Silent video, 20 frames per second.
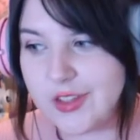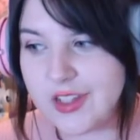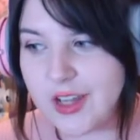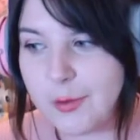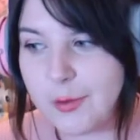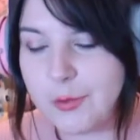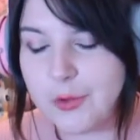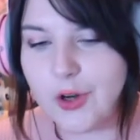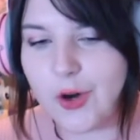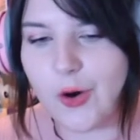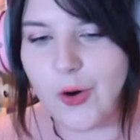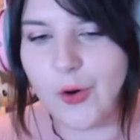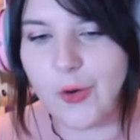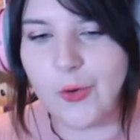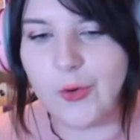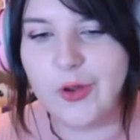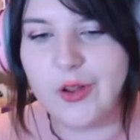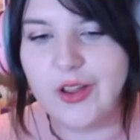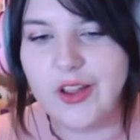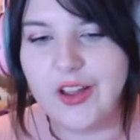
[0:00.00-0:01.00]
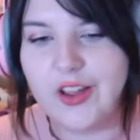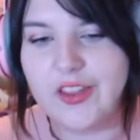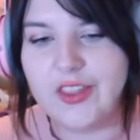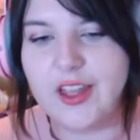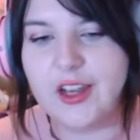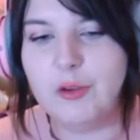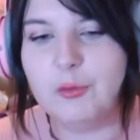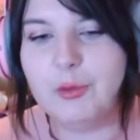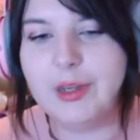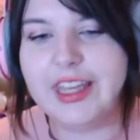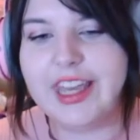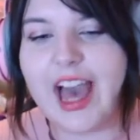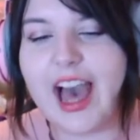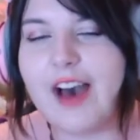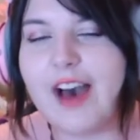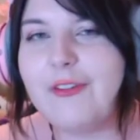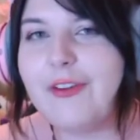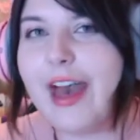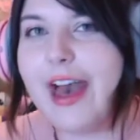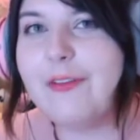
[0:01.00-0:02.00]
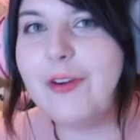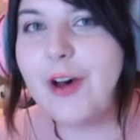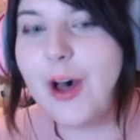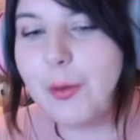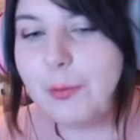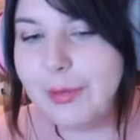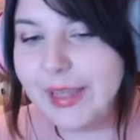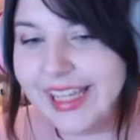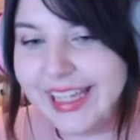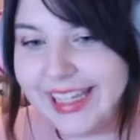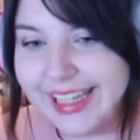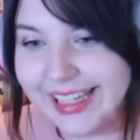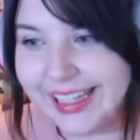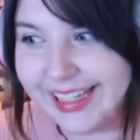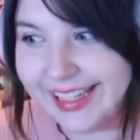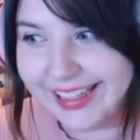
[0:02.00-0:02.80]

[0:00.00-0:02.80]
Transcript: sub goal than we have ever been.